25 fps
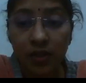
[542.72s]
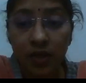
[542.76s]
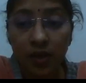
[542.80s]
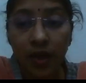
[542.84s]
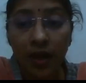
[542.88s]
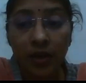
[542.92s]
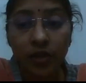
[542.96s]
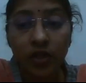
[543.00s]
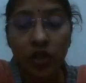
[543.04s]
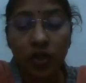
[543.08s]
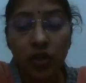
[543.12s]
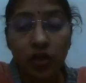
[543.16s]

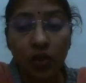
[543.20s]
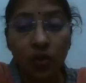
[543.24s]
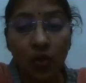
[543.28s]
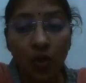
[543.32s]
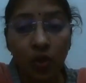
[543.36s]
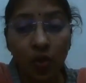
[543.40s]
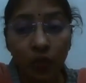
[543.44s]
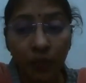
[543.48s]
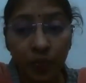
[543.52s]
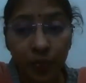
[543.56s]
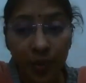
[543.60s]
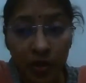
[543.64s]

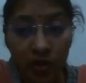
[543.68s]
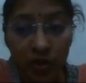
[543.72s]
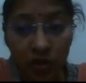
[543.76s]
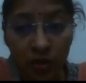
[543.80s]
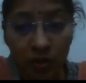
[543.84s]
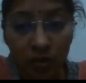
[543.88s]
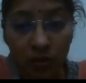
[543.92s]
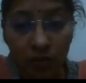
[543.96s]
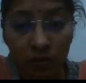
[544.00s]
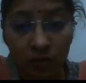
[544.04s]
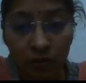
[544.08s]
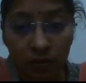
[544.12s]
Sterilization
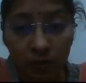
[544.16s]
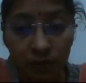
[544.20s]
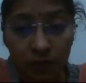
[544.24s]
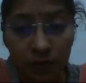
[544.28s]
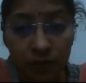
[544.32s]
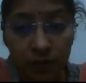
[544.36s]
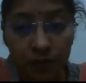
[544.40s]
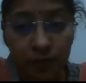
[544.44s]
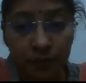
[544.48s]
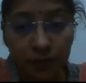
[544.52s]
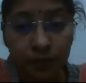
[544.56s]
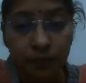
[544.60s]
operation
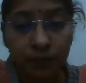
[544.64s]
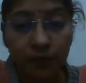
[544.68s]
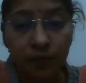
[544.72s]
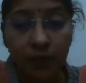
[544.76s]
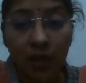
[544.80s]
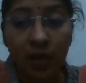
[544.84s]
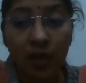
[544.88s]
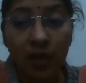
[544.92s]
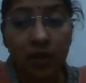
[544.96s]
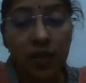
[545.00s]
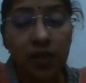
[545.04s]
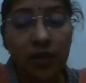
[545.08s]

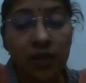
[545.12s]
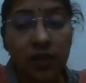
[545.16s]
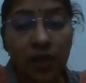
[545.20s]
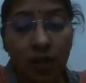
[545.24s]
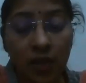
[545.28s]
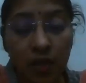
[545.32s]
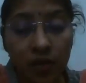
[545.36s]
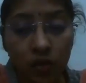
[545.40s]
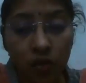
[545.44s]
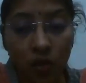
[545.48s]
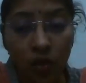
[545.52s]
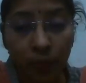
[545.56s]
increase
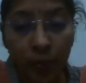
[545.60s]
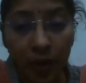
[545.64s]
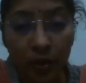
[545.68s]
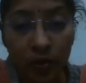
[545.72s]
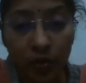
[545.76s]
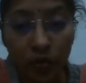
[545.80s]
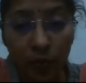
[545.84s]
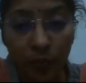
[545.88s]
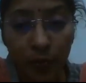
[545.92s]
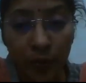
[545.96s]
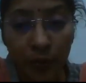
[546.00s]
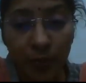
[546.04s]
the risk of
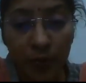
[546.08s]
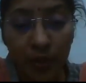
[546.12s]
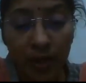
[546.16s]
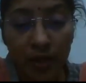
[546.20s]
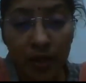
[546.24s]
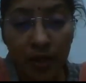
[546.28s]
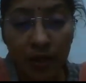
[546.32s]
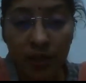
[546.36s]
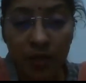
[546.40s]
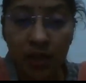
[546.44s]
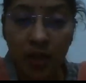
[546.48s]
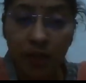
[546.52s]
ectopic
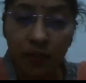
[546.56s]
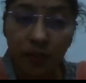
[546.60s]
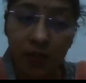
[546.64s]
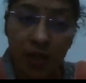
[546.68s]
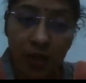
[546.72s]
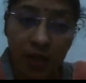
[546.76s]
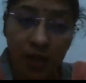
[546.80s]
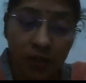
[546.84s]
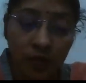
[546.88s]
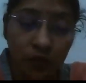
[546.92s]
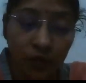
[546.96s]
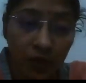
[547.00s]
pregnancy if
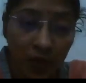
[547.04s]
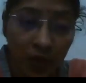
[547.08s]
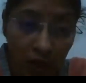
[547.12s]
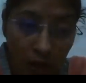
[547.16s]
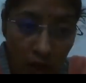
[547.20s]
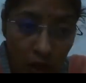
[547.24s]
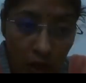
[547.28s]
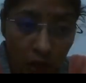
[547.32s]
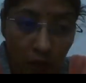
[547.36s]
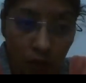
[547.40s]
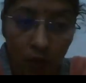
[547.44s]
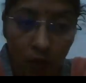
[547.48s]
there is
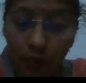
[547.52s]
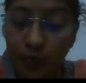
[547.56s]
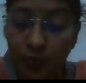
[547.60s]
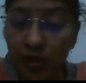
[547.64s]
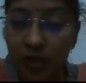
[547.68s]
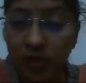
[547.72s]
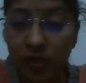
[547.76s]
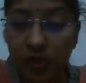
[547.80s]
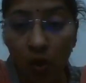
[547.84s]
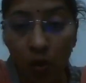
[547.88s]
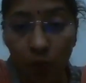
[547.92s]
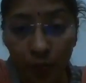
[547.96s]
failure of
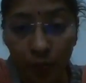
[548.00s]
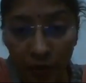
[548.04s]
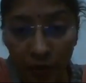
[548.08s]
these